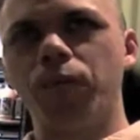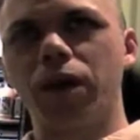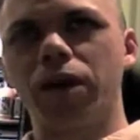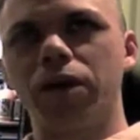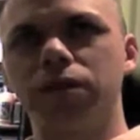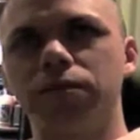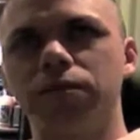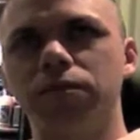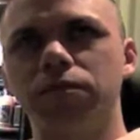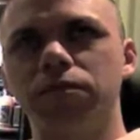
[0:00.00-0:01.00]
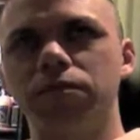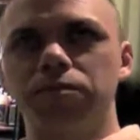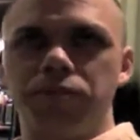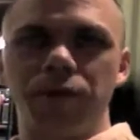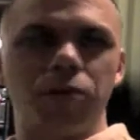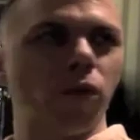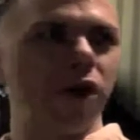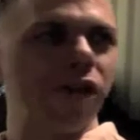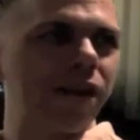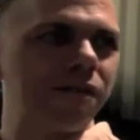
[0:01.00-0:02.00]
um, people wear
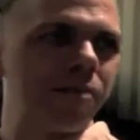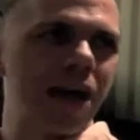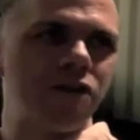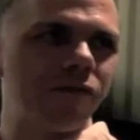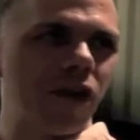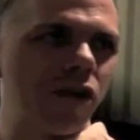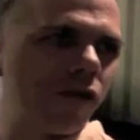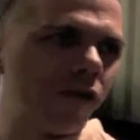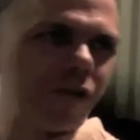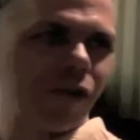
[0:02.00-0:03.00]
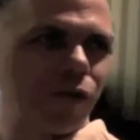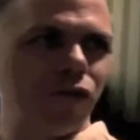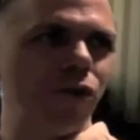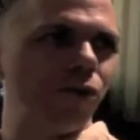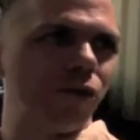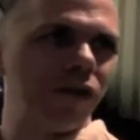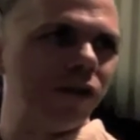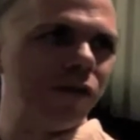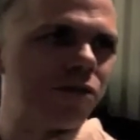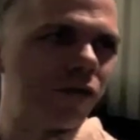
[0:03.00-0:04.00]
that as a badge of honor that they don't know the
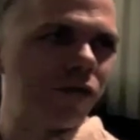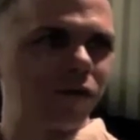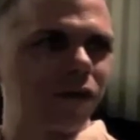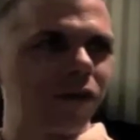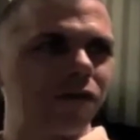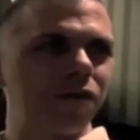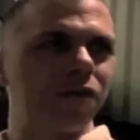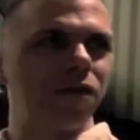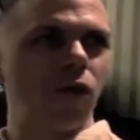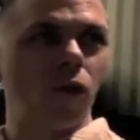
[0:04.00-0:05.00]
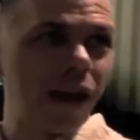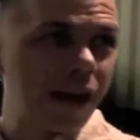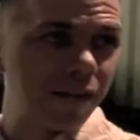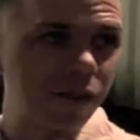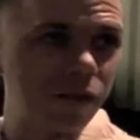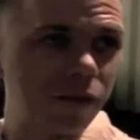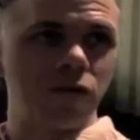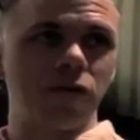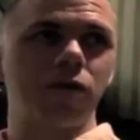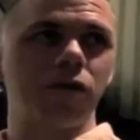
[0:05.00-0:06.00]
literature in a sense or a literature,
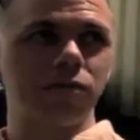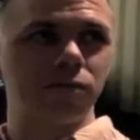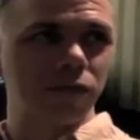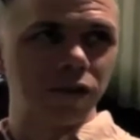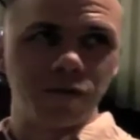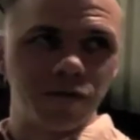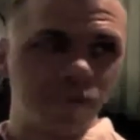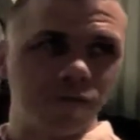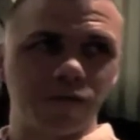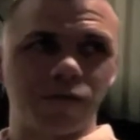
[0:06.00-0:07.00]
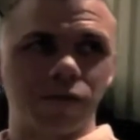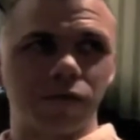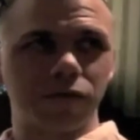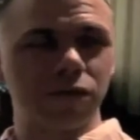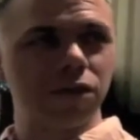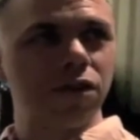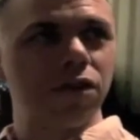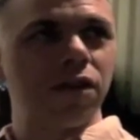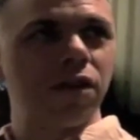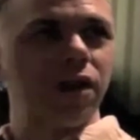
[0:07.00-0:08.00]
yeah. or literatures, or
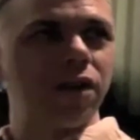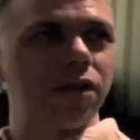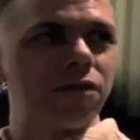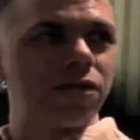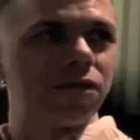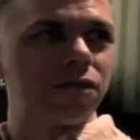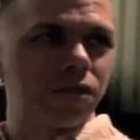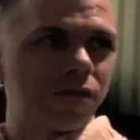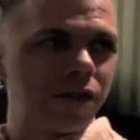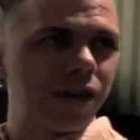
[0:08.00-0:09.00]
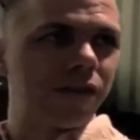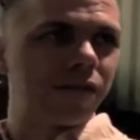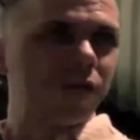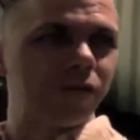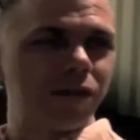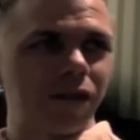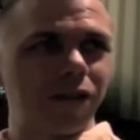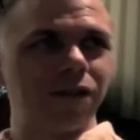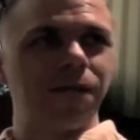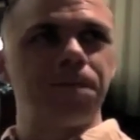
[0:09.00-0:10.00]
yeah, they're self-taught. Just, yeah,
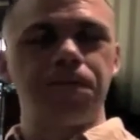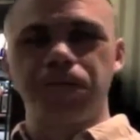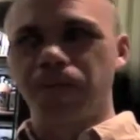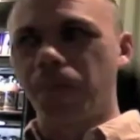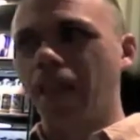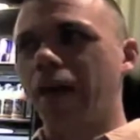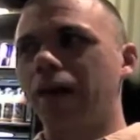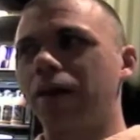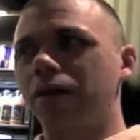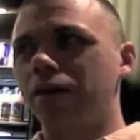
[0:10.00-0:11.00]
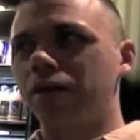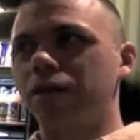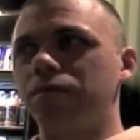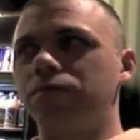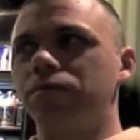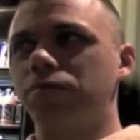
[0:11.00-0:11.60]
self-taught. Yeah, yeah. And um,